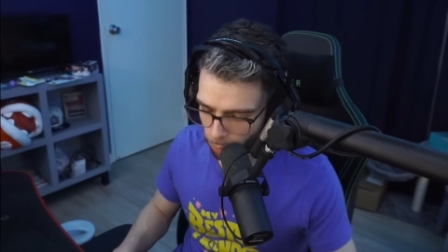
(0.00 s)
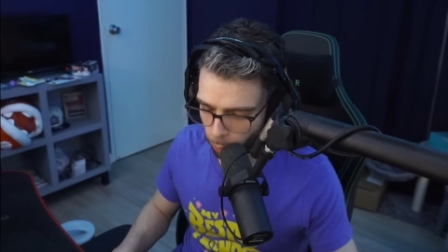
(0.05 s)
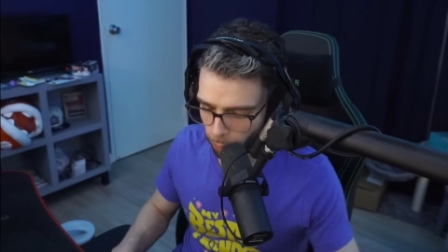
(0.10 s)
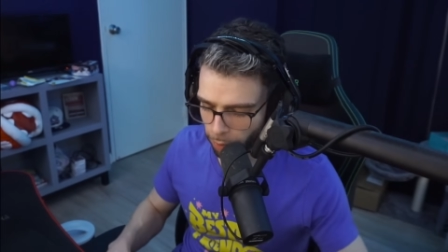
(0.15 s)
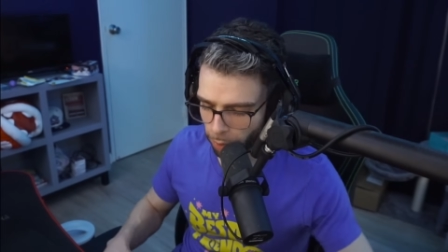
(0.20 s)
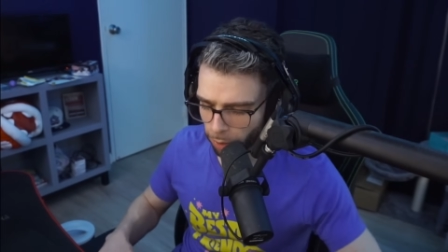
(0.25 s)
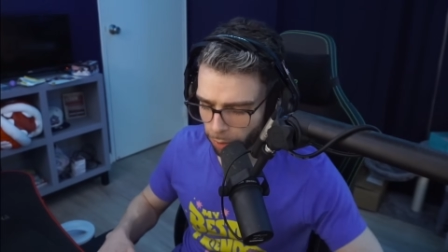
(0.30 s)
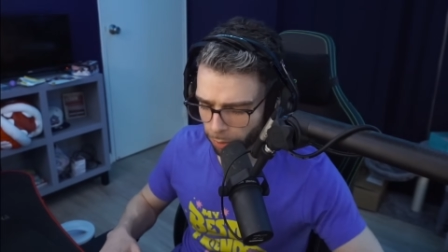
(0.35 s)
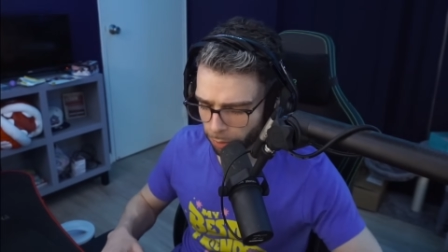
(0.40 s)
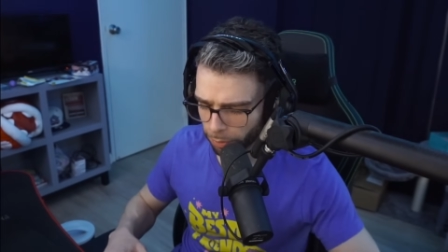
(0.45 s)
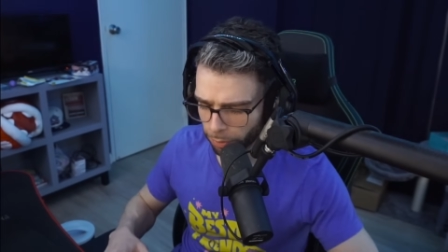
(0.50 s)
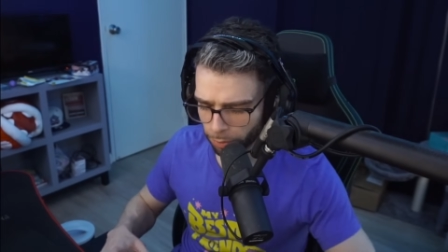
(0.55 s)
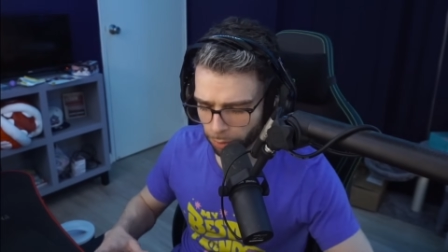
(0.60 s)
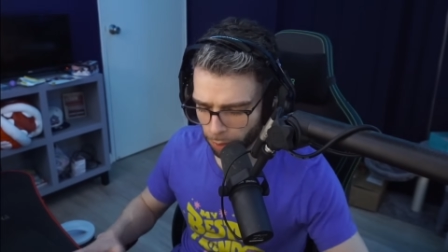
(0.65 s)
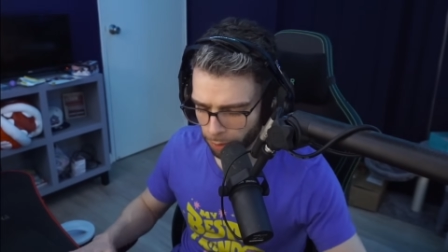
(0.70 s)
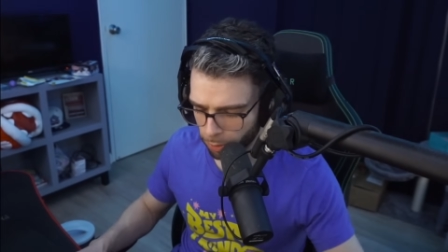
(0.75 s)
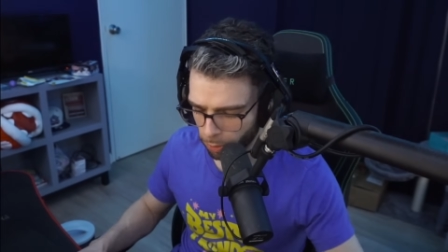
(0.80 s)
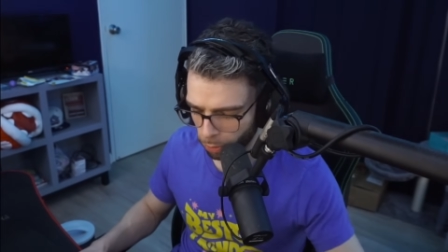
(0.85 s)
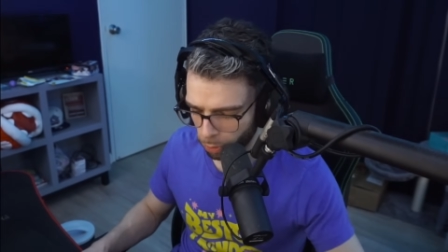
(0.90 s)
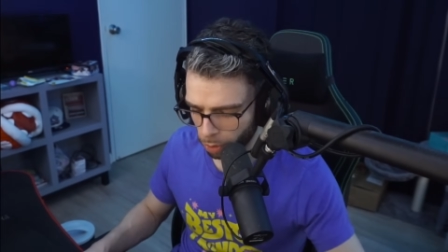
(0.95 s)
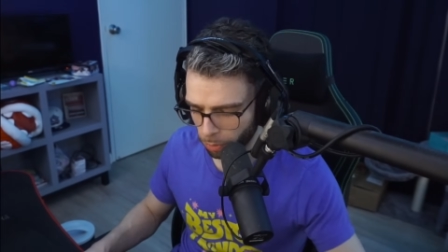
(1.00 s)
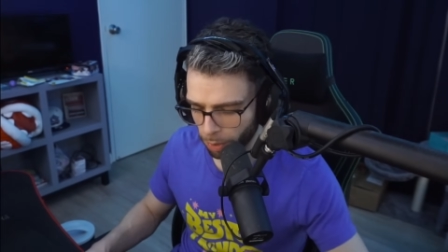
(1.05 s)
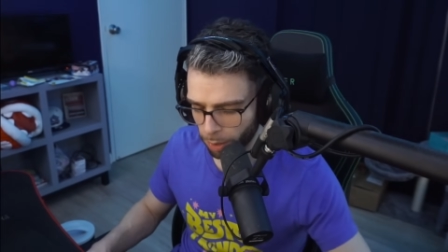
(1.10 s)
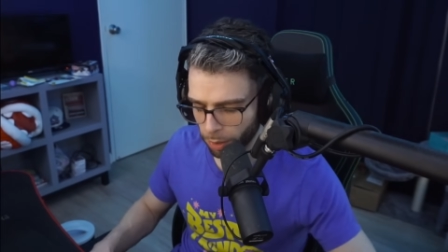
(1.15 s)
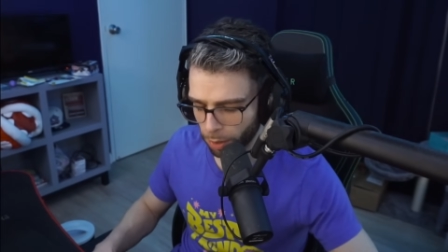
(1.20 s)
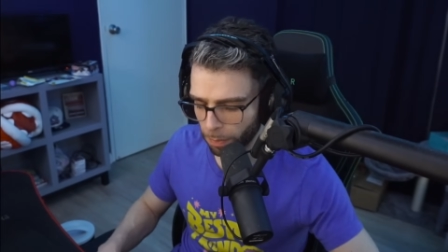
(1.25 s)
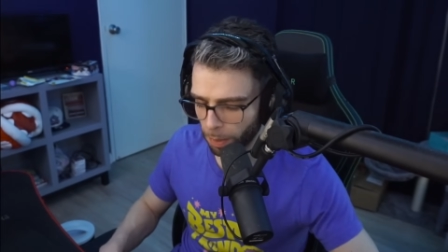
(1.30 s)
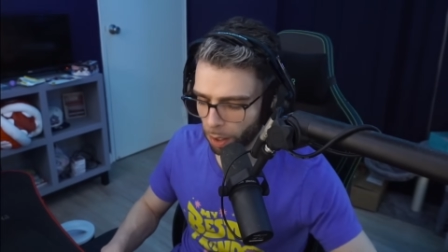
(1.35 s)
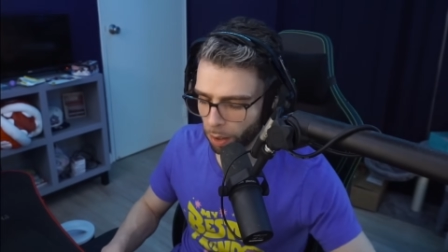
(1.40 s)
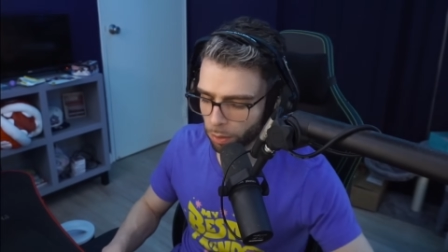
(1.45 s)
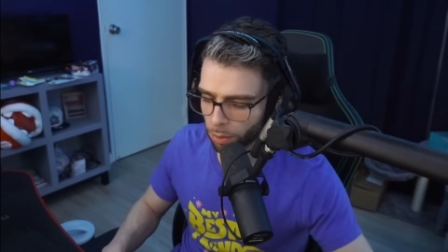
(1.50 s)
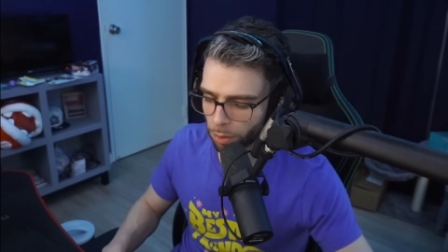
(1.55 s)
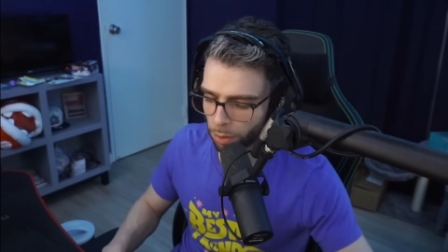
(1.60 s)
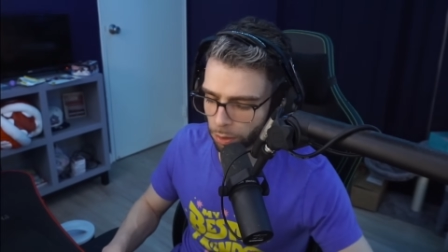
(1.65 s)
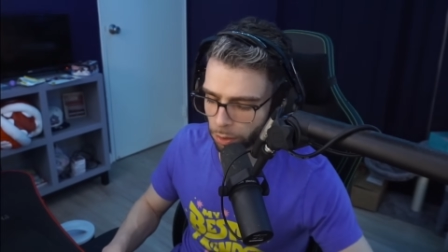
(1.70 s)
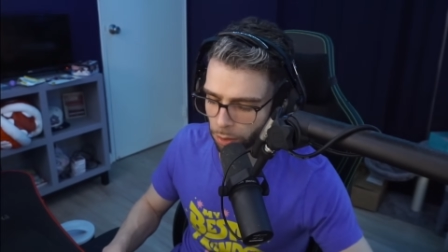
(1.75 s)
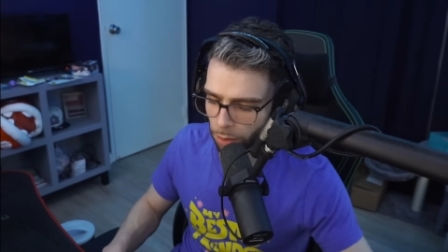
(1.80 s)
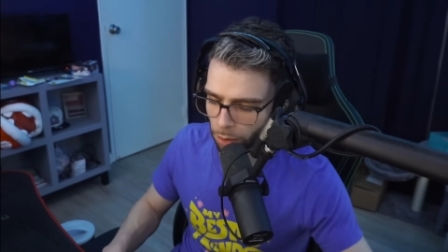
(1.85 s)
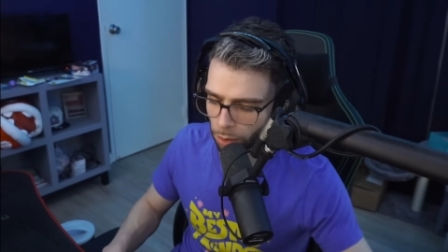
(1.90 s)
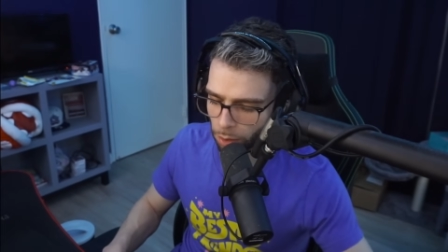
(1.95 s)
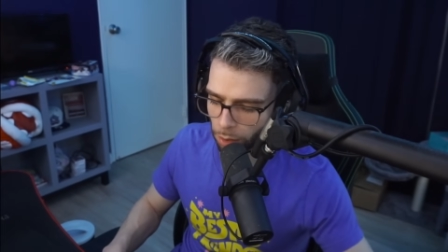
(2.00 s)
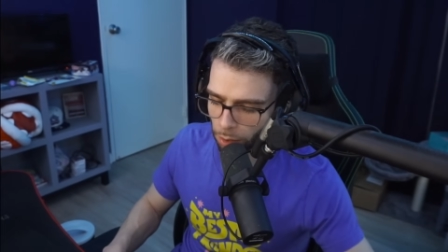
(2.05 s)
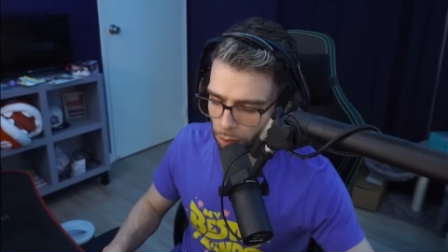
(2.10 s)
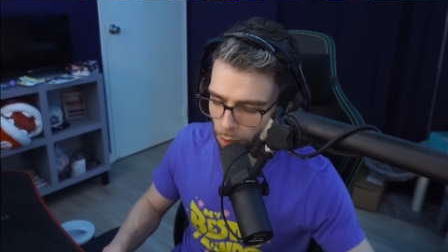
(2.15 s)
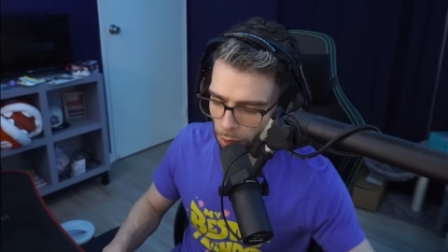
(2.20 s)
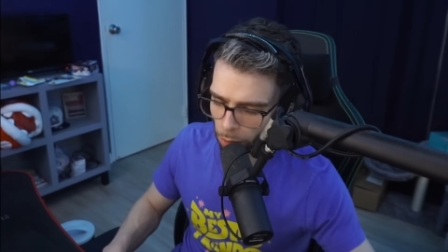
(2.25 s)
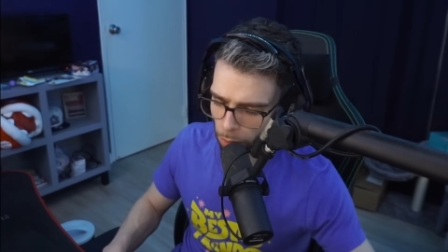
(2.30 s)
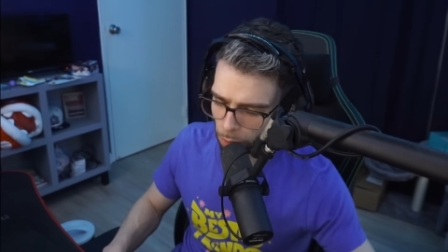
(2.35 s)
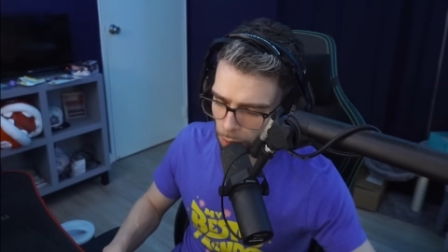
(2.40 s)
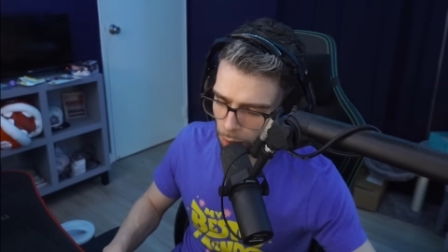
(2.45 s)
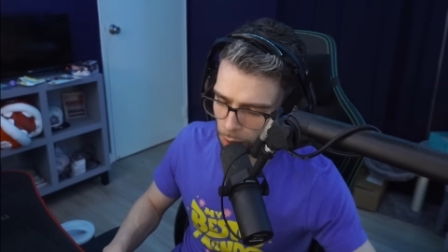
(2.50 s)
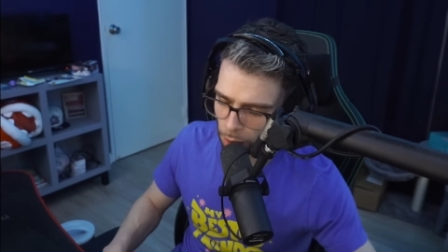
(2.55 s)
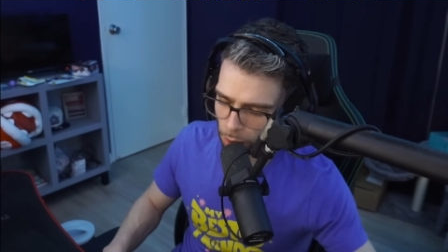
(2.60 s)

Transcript: Twitter and on social media about, you know,